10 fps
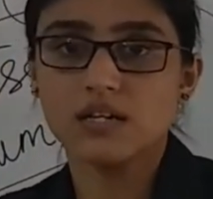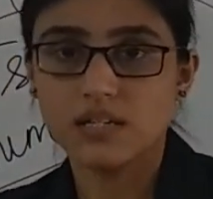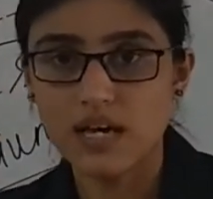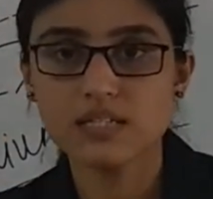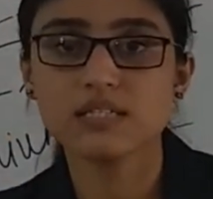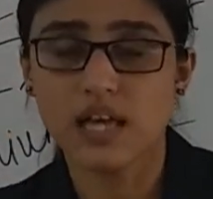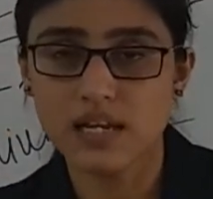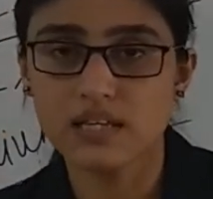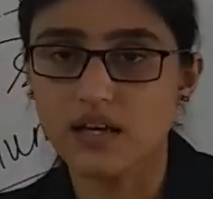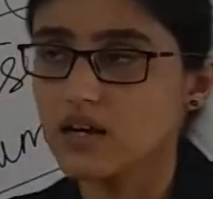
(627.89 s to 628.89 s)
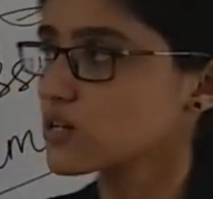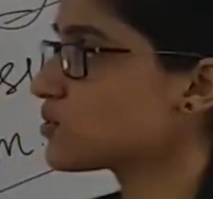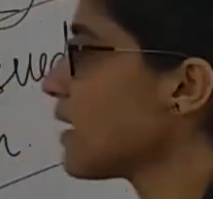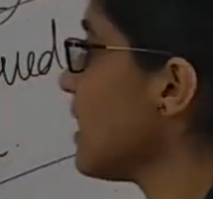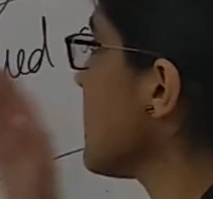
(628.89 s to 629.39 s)
Yes, anything.
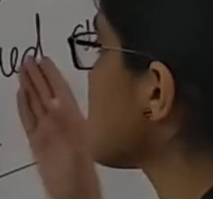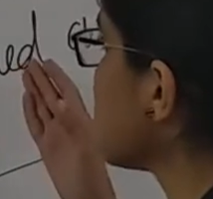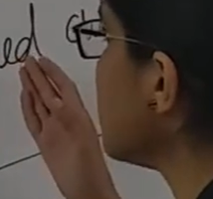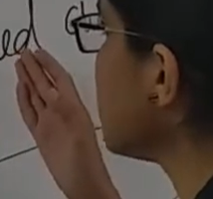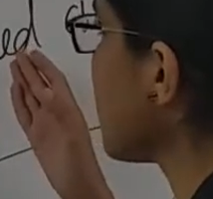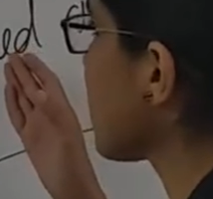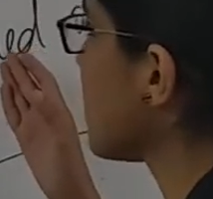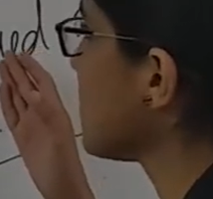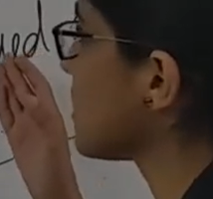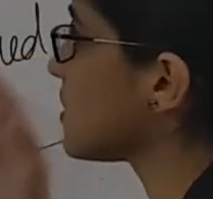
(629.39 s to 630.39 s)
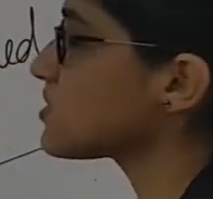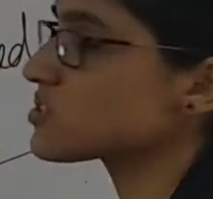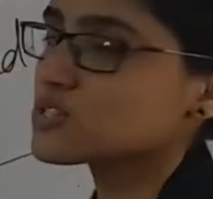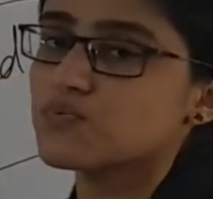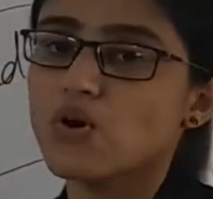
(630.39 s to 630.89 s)
12 has been taken here
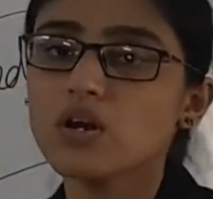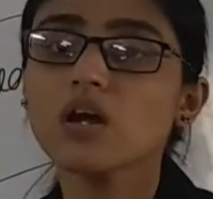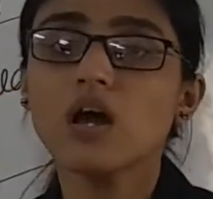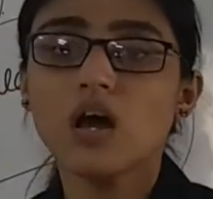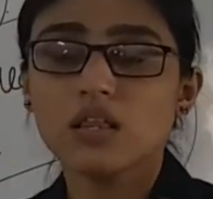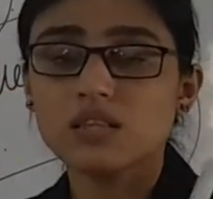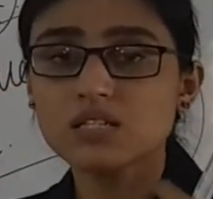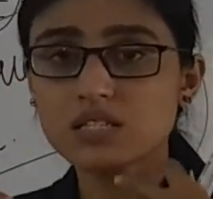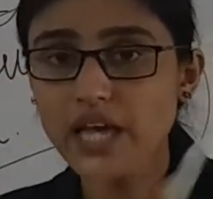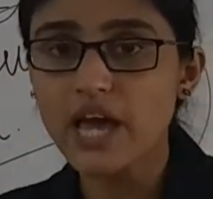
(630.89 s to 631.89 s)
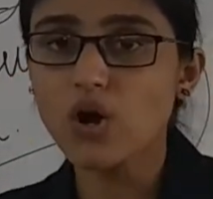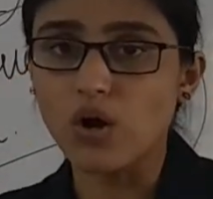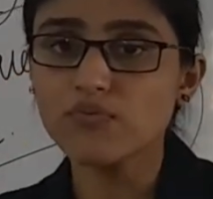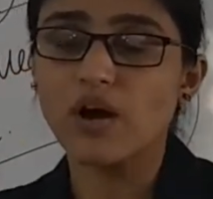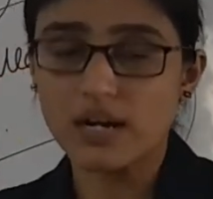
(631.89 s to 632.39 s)
just for the sake
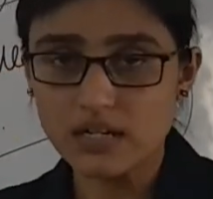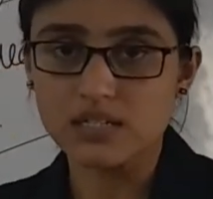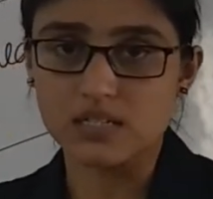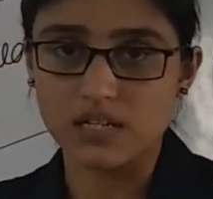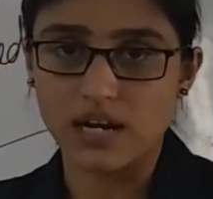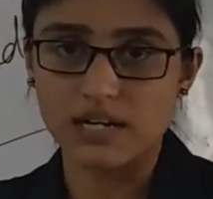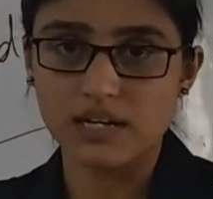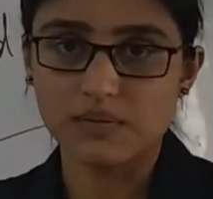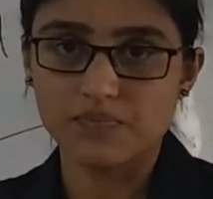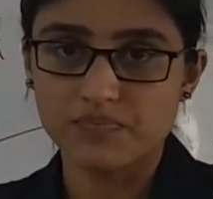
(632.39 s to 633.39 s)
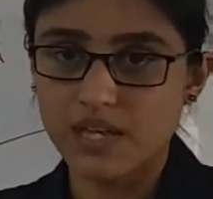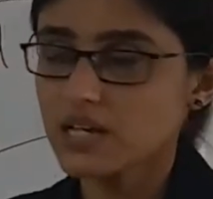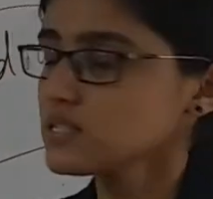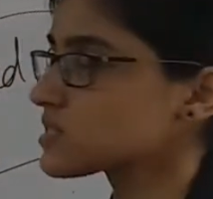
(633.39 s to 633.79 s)
of understanding. Yes.